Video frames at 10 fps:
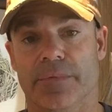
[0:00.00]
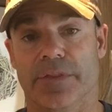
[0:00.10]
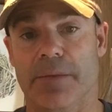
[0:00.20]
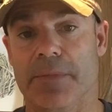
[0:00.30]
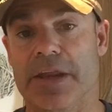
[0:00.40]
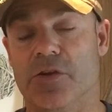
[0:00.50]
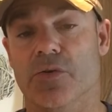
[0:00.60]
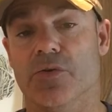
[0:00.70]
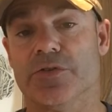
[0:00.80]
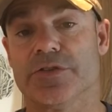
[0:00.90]
They may
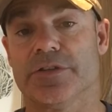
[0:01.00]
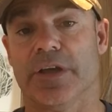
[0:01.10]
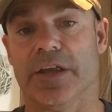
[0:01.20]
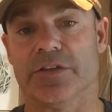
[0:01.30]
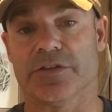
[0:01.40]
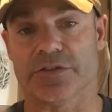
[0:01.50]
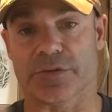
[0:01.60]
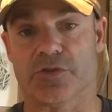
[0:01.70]
use, in some